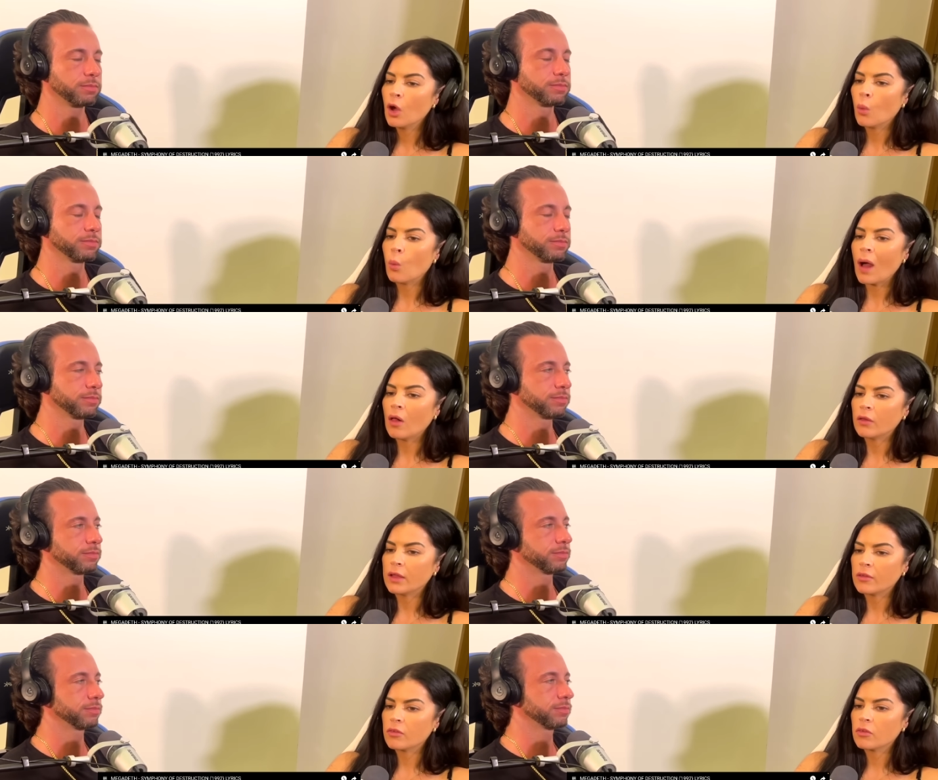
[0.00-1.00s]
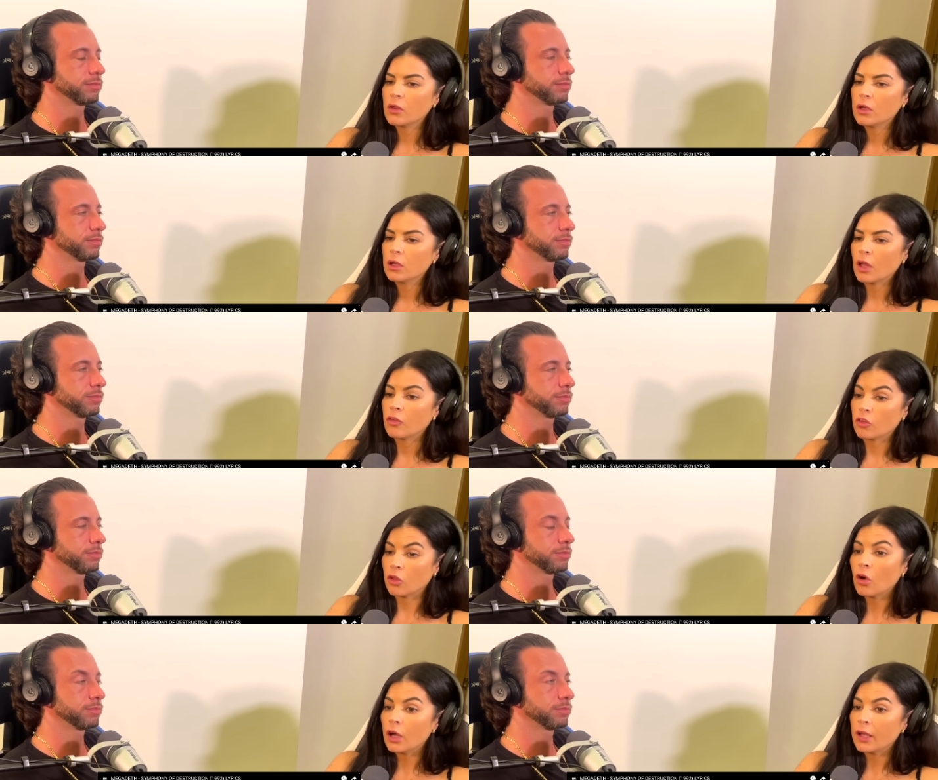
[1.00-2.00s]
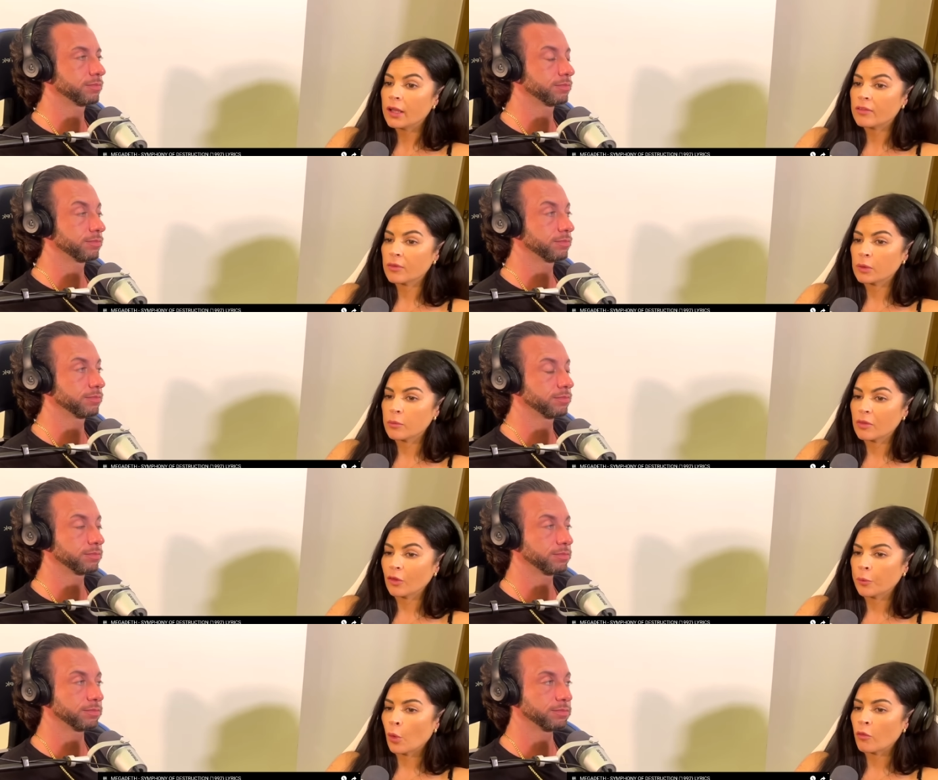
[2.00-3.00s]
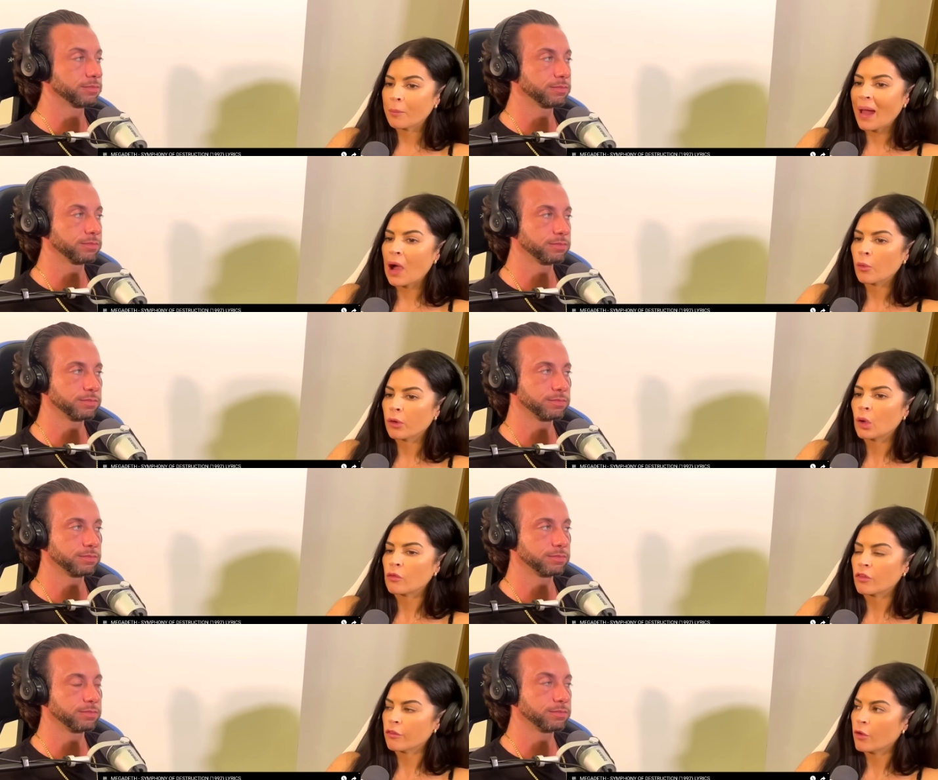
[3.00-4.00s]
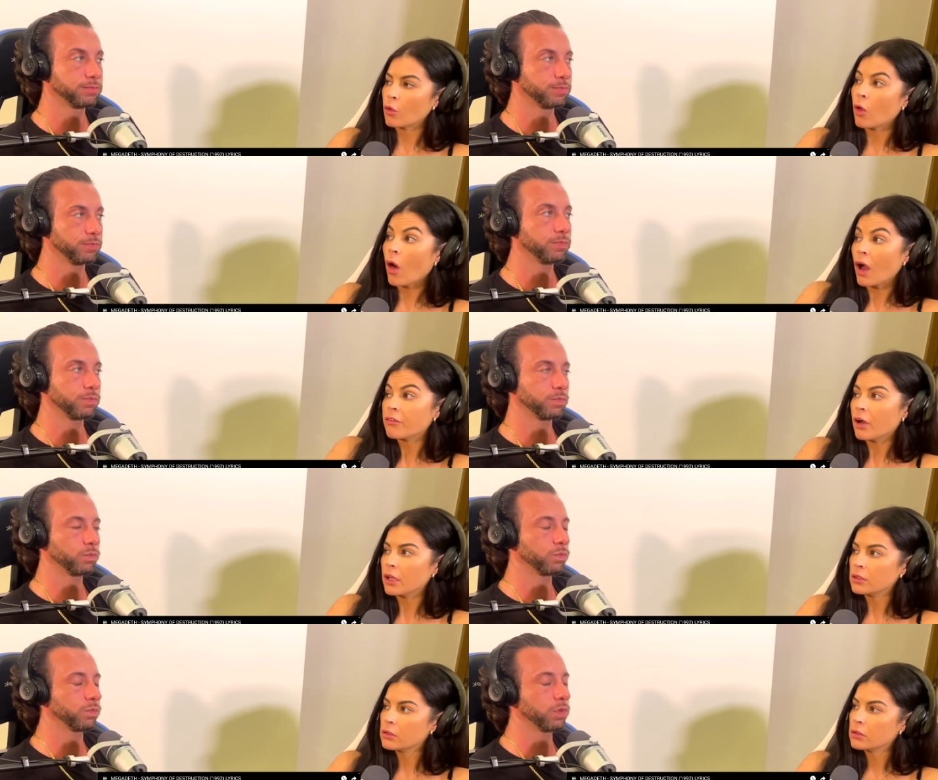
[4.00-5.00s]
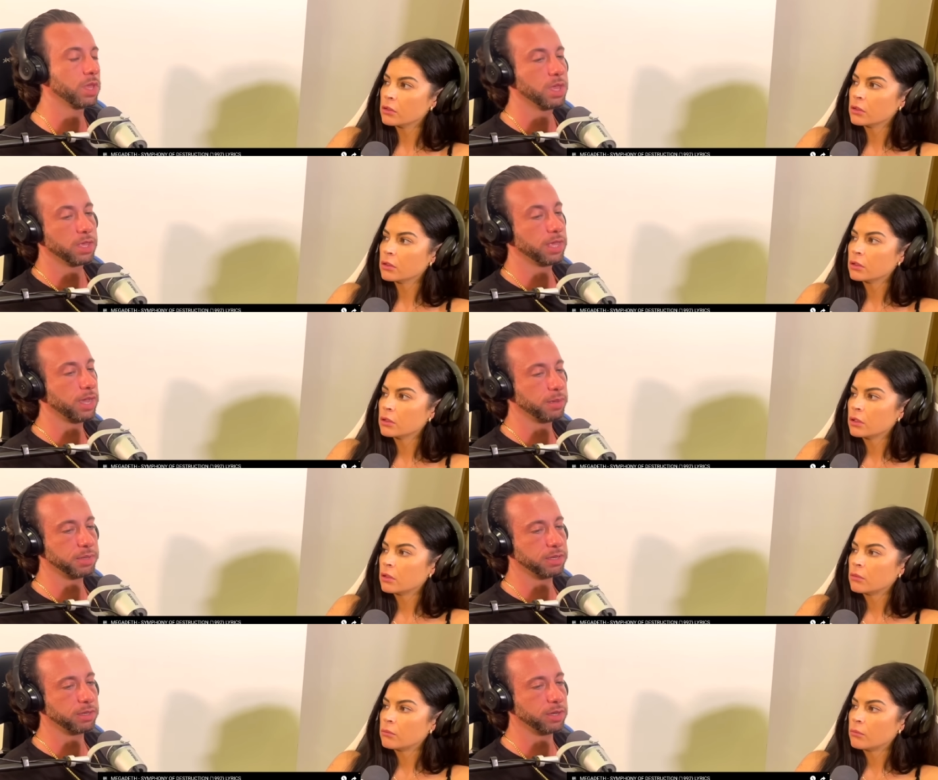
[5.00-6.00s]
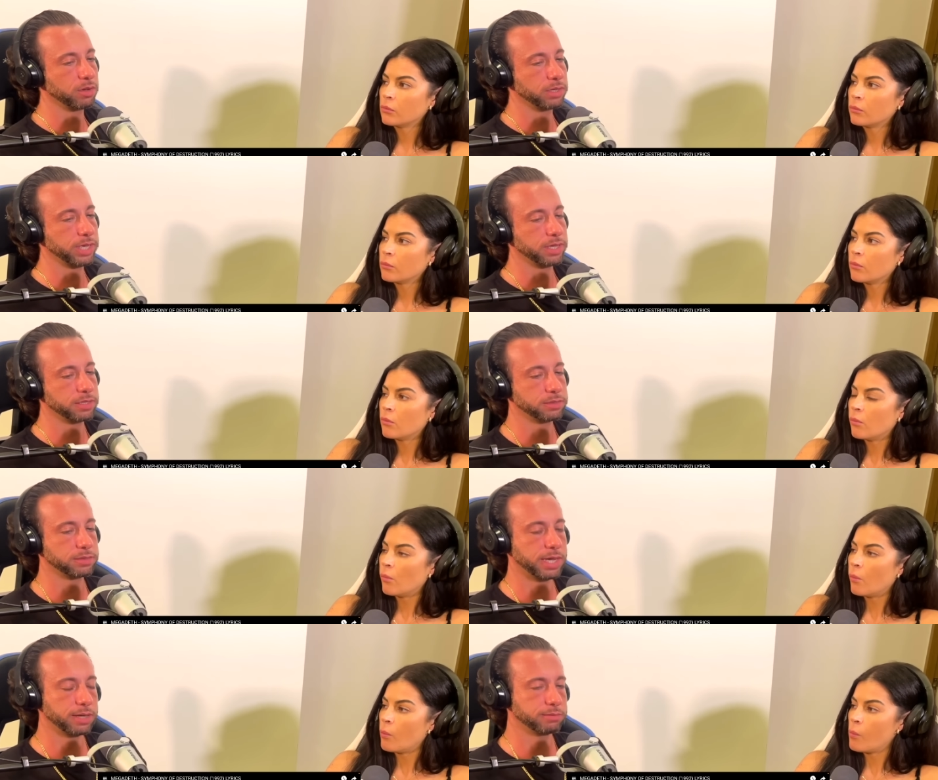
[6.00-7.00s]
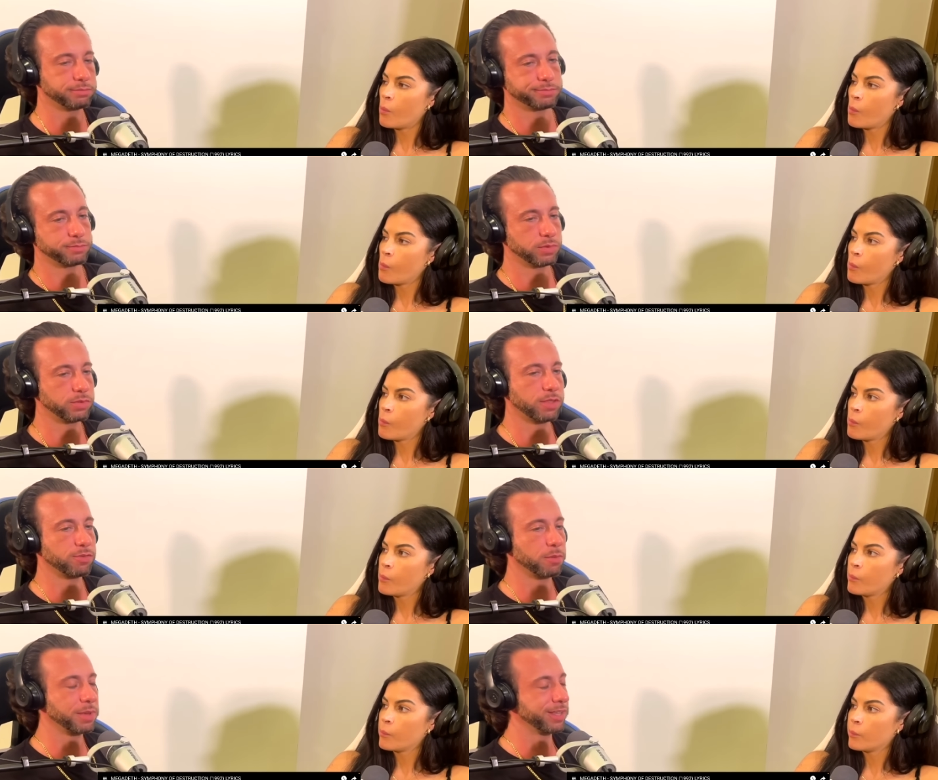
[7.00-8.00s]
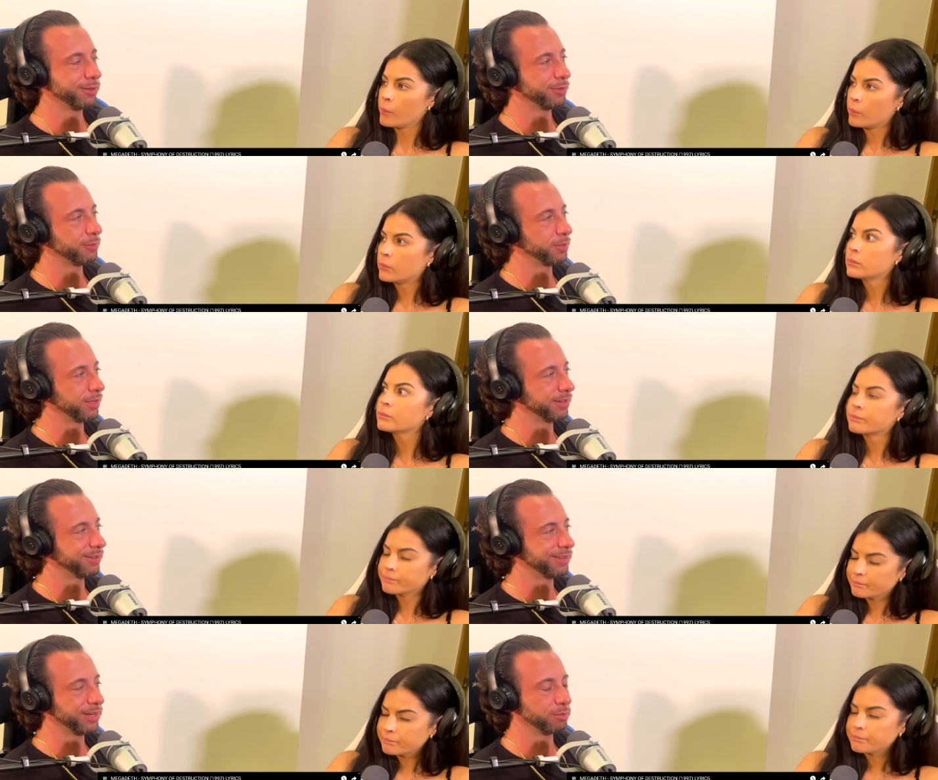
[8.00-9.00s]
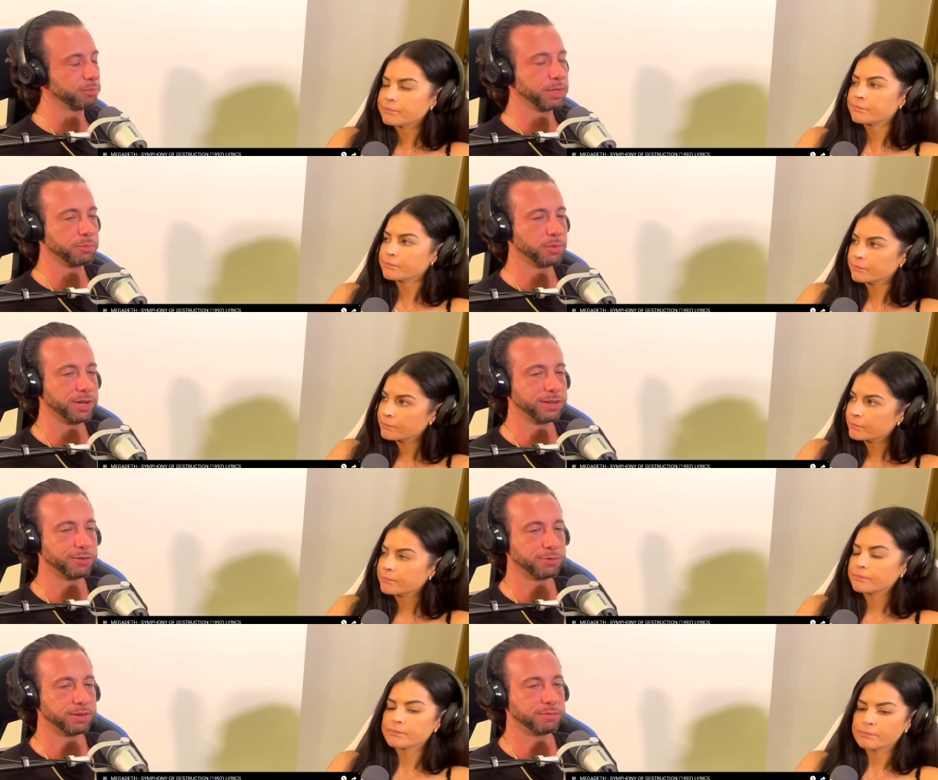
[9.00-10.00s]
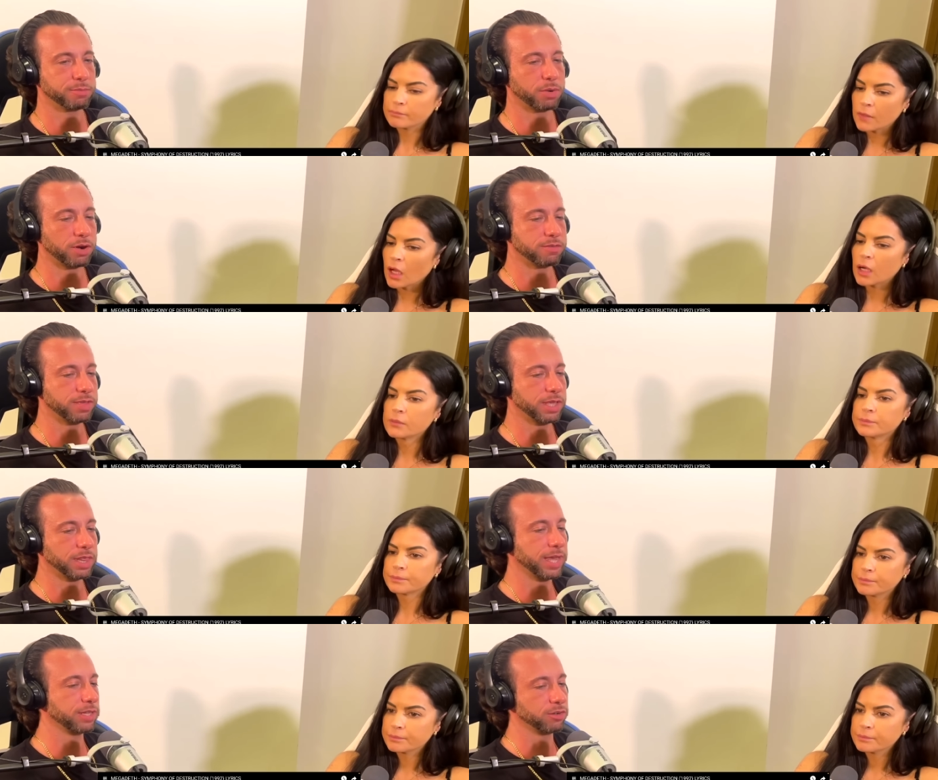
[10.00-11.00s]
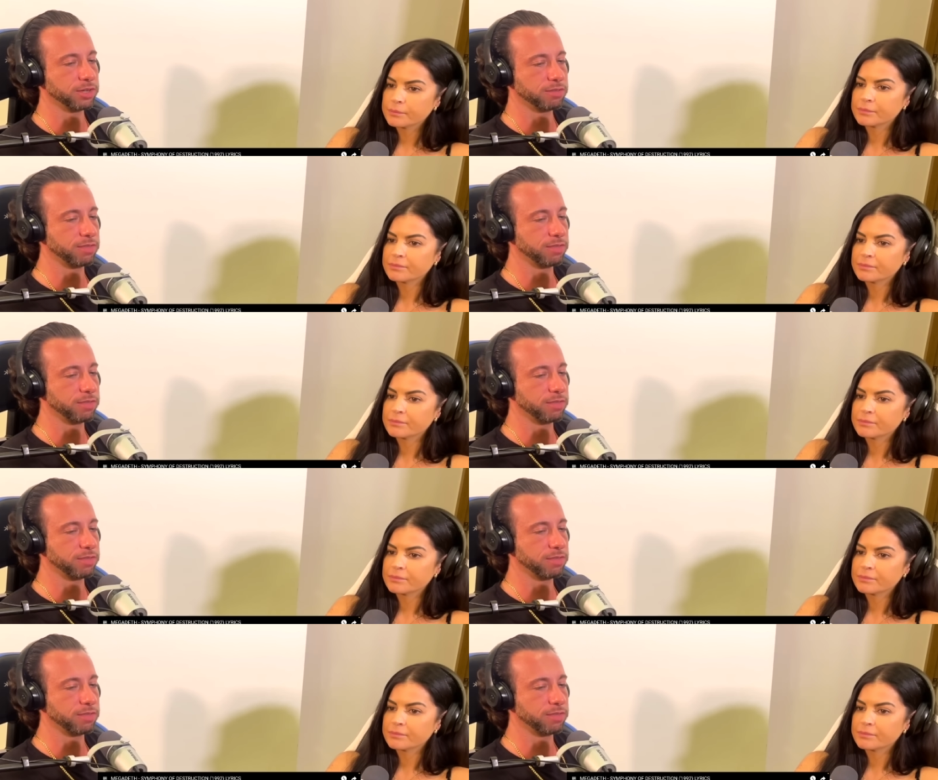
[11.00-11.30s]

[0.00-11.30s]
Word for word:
Speaker 1: yeah. while it's it's good, it's sometimes a little bit overpowering over the vocal. I find.
Speaker 2: Yeah, I mean, you know, uh, we've done so many of them. You could you know pinpoint different parts yeah. that you liked or